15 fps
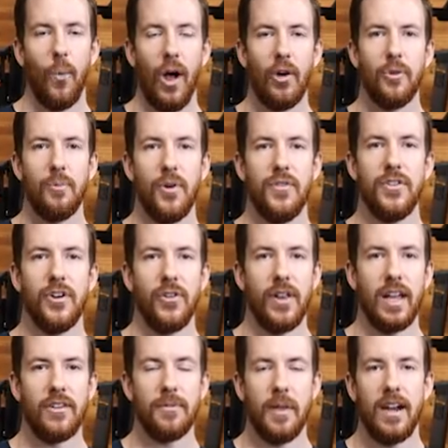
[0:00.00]
While removing your
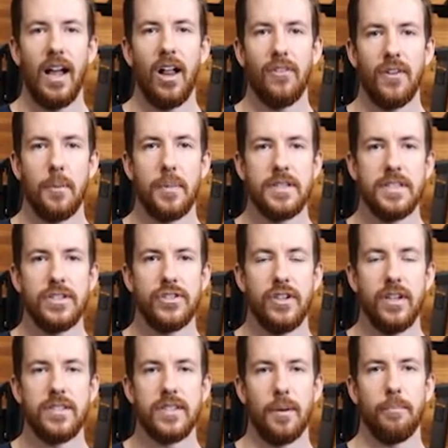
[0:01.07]
leg from that elevated
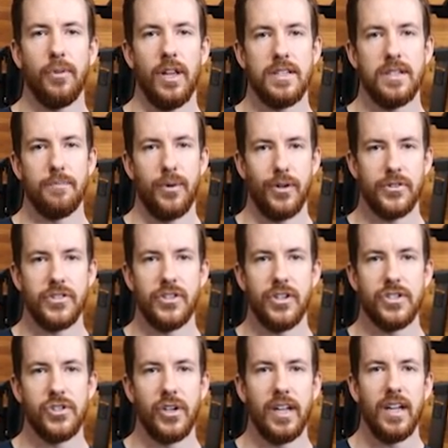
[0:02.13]
position is unpleasant
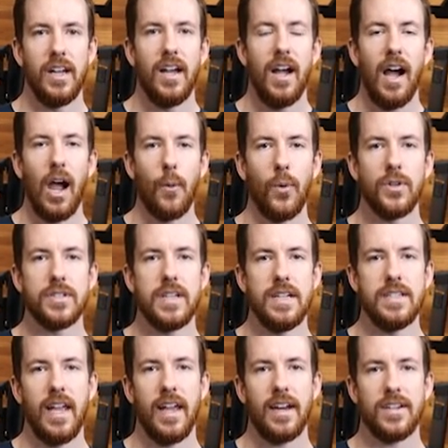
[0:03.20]
post-surgery, I will say
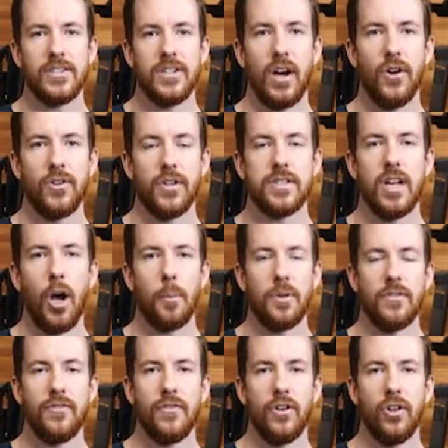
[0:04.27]
taking a shower does help
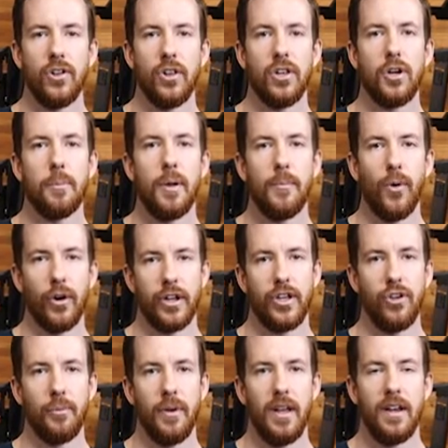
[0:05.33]
you feel a little bit more
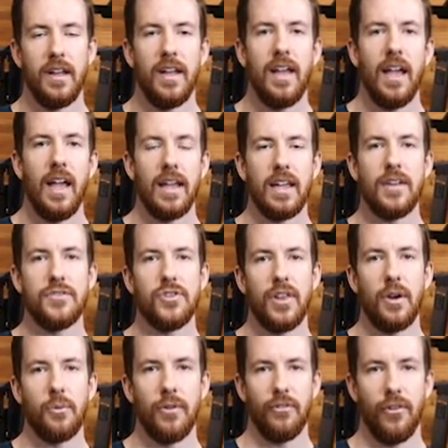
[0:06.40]
human and gives you
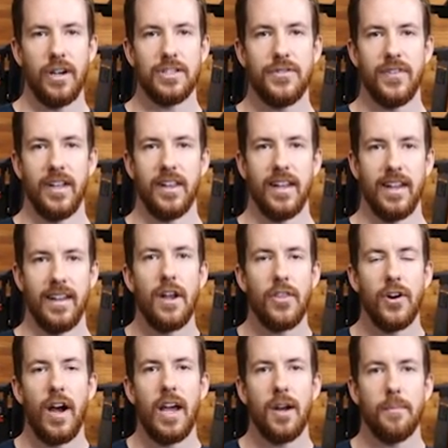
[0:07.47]
that refreshed feeling.
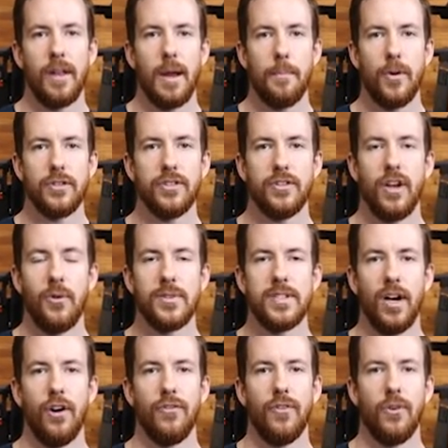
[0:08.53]
Another item that I personally thought was
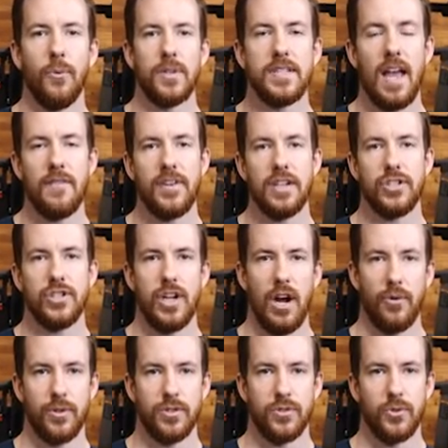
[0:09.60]
helpful was having a
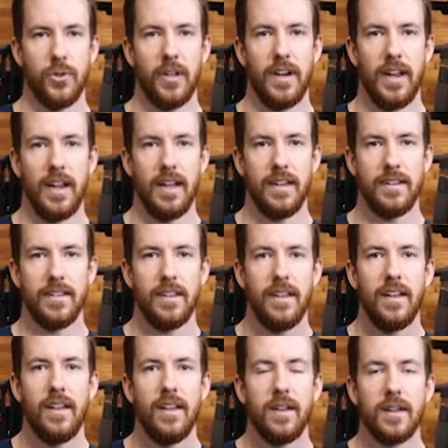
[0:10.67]
shower stool on hand,
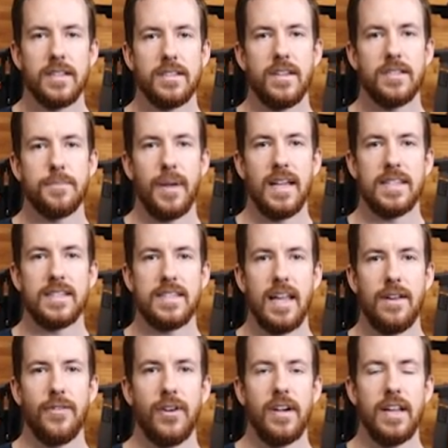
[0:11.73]
because it does make it
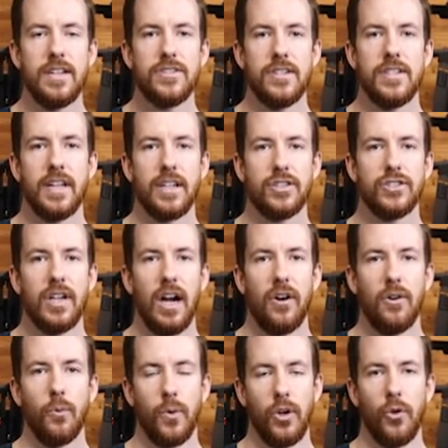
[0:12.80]
safer and easier to take a
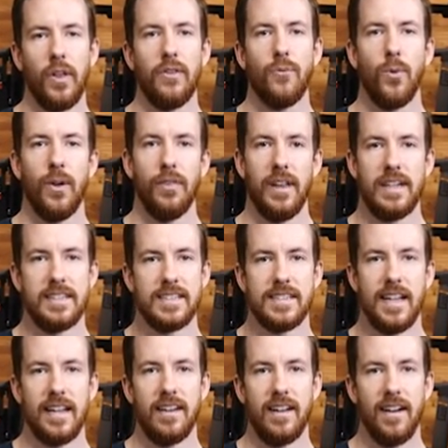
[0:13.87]
shower when you only have one leg to
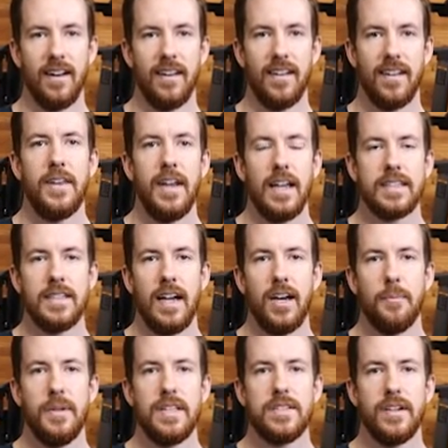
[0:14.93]
stand on. The next
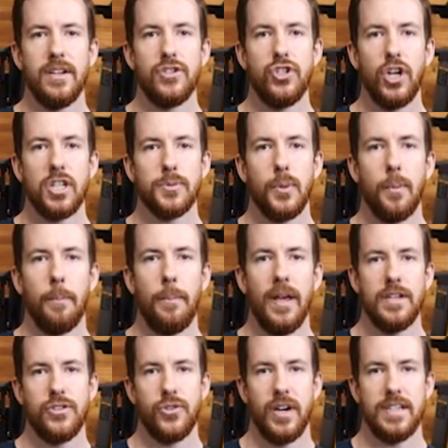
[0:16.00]
item is an adjustable
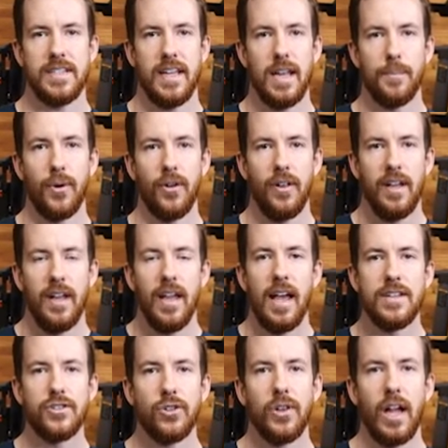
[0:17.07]
bed tray table.
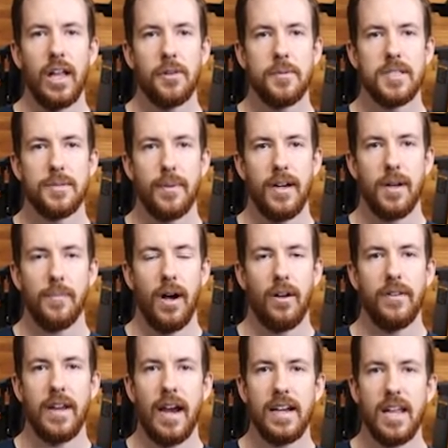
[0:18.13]
As you'll likely be spending
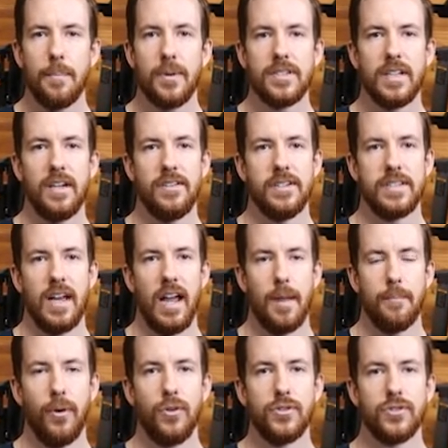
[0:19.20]
about 98% of your
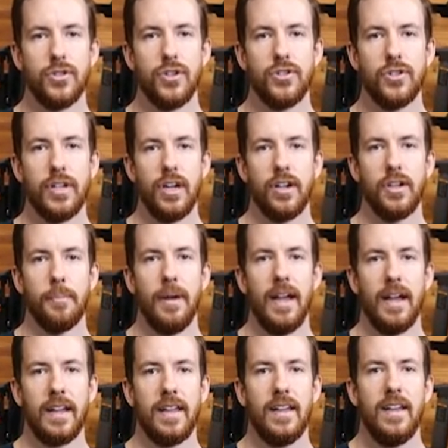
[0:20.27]
time post-surgery on your
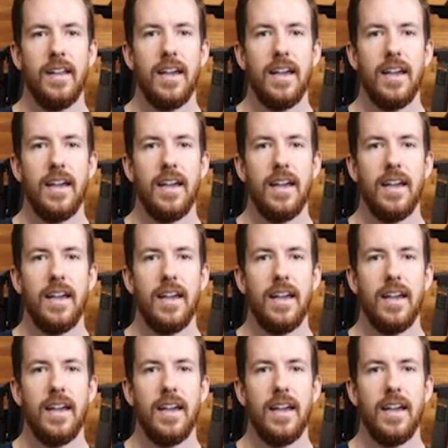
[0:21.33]
back,